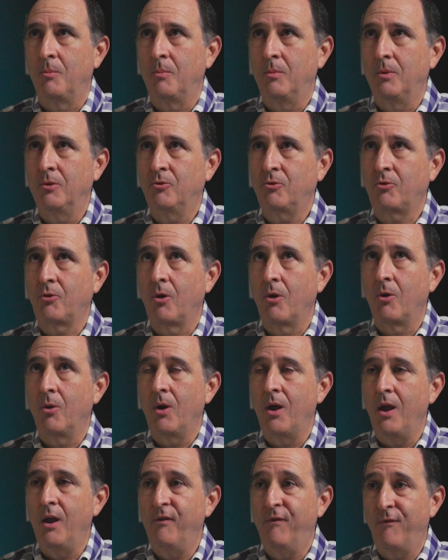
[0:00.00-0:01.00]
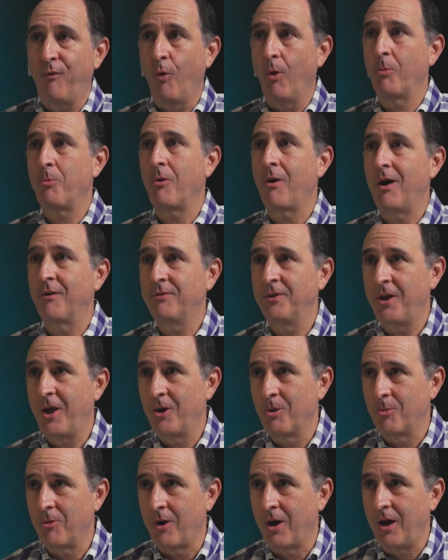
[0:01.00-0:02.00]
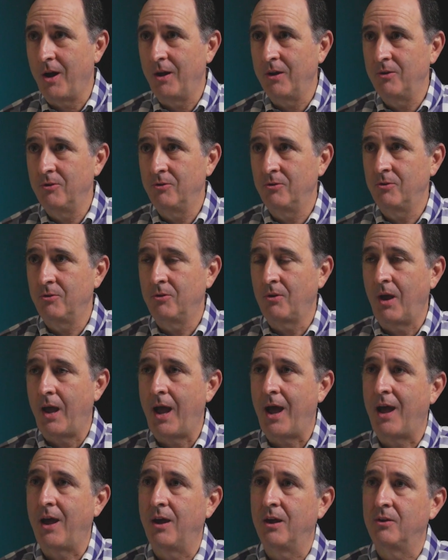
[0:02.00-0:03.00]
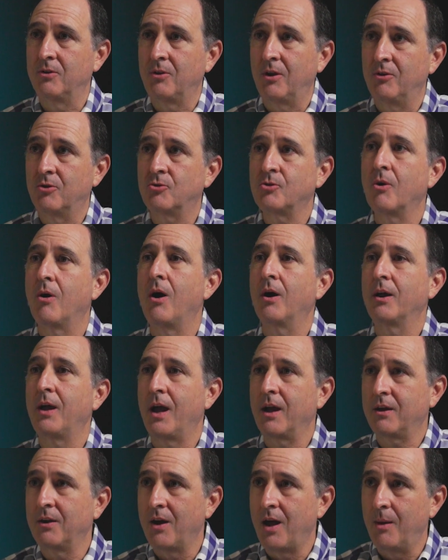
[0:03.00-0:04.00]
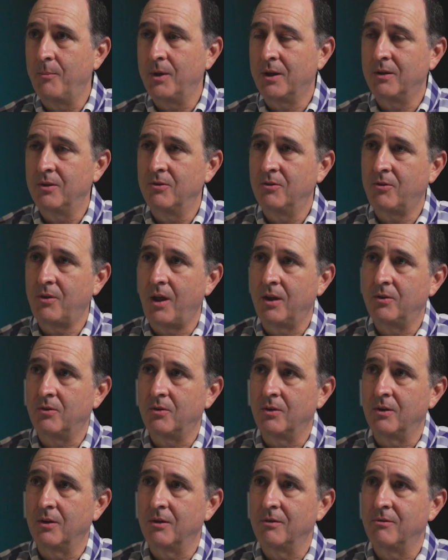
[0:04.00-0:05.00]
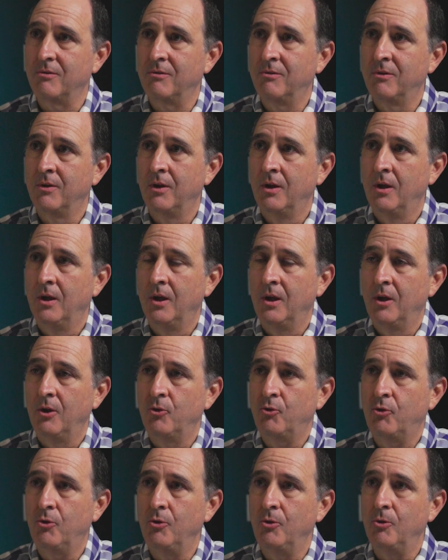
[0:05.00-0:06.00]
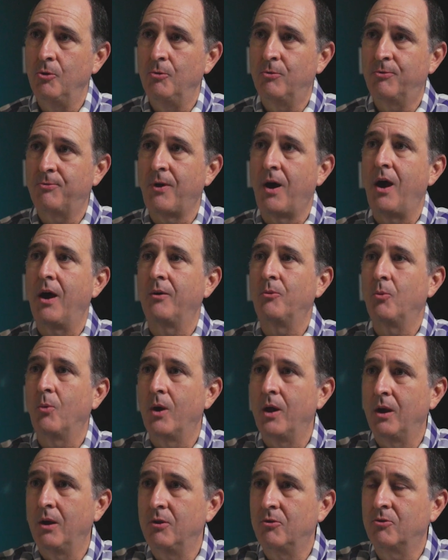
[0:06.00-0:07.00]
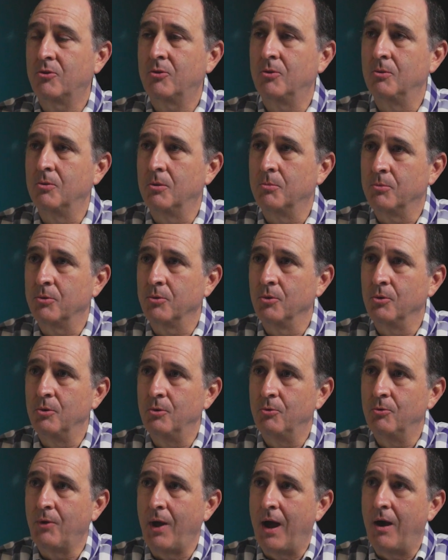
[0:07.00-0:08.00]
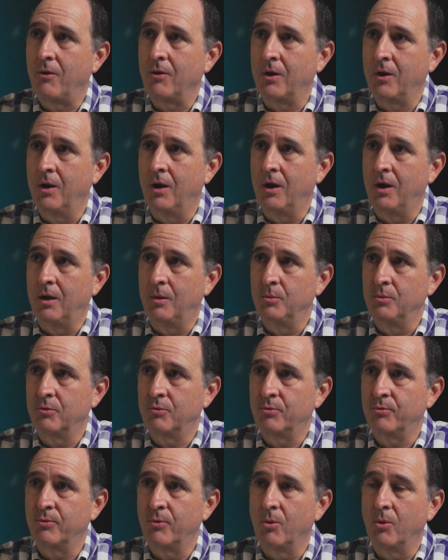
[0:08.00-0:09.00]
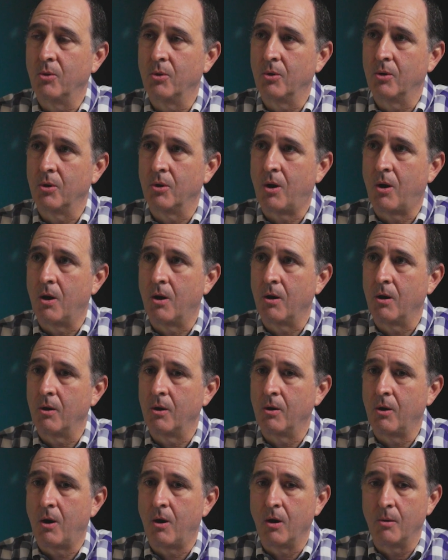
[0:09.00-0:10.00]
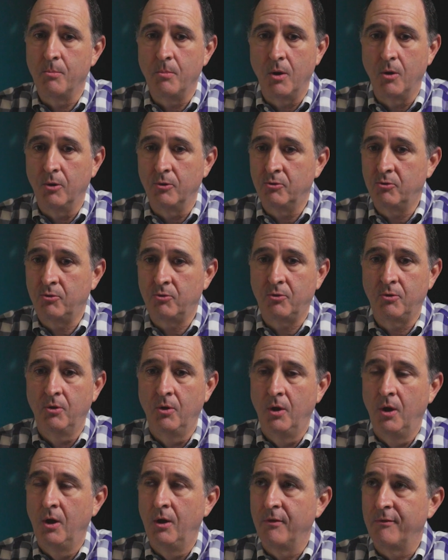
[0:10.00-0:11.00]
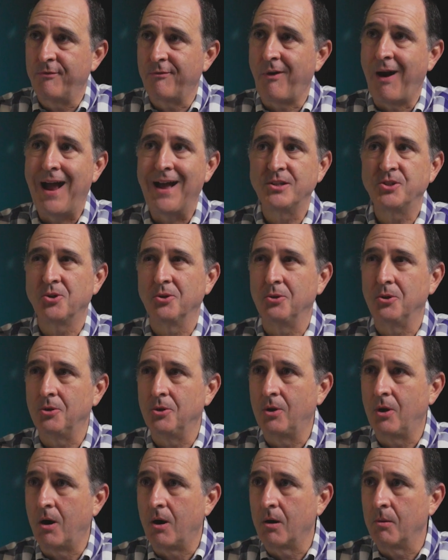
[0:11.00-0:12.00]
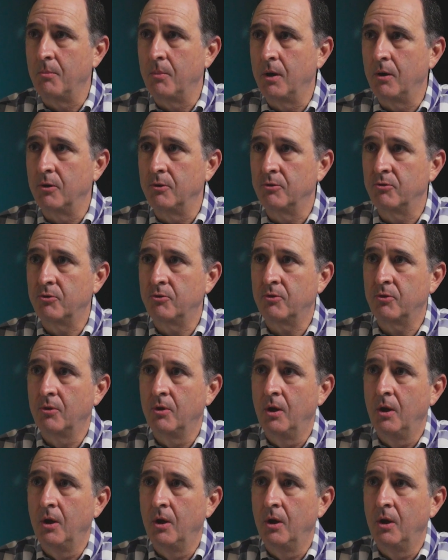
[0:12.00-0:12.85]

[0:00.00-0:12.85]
so a for-profit enterprise has a strong economic incentive to find ways to improve outcomes for our most fragile, our most